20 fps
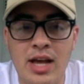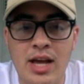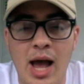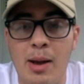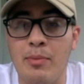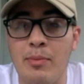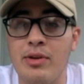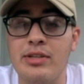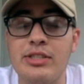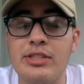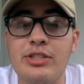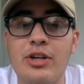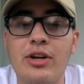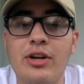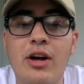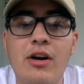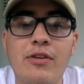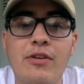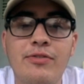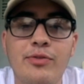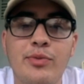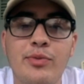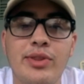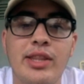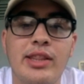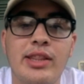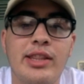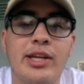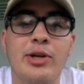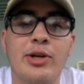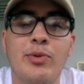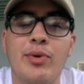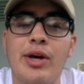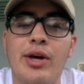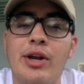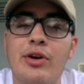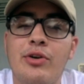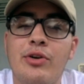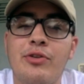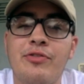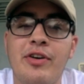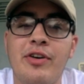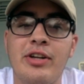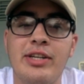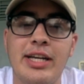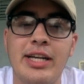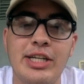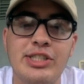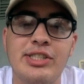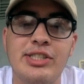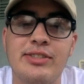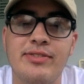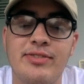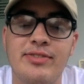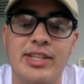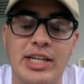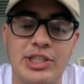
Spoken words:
I'm going to start off with theoretical foundations of Tai